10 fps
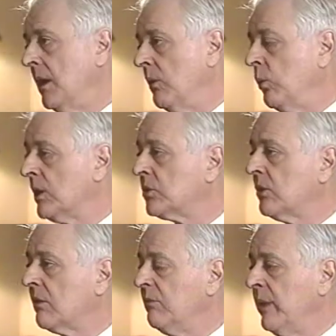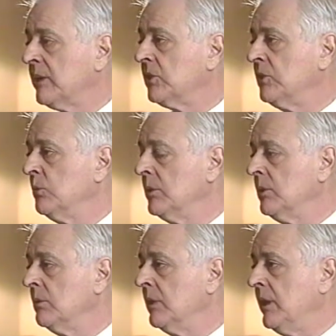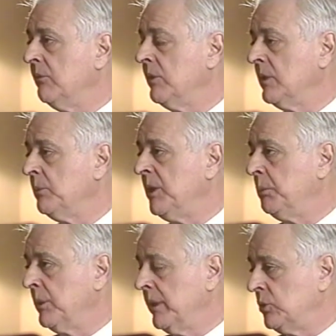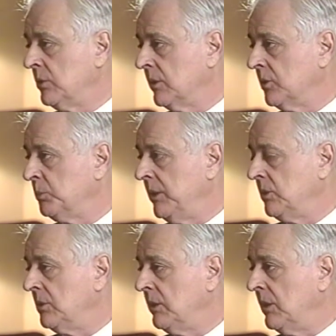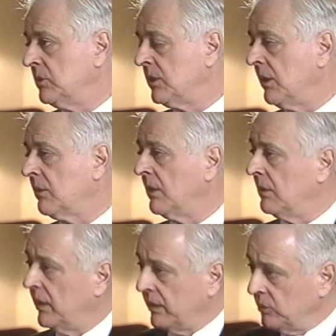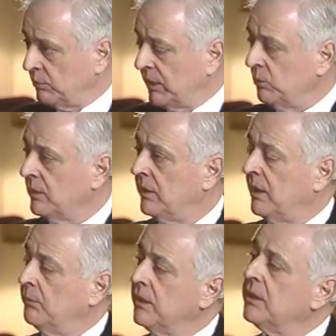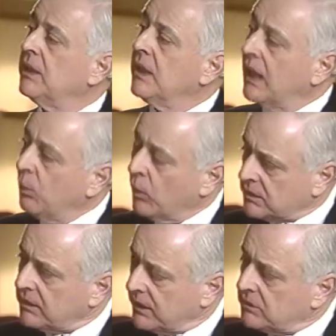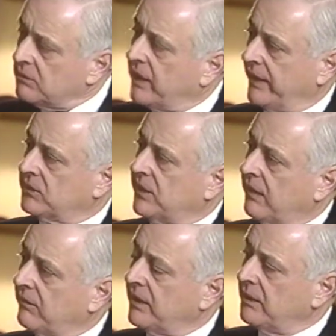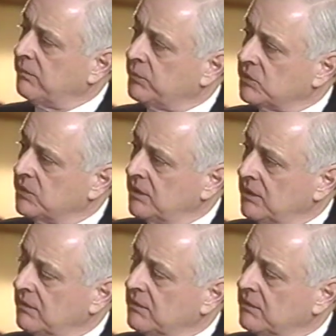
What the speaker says: What sort of message will you leave with the people that you're going to speak to here in South Carolina? You meet with them, and what do they do next? How do they proceed?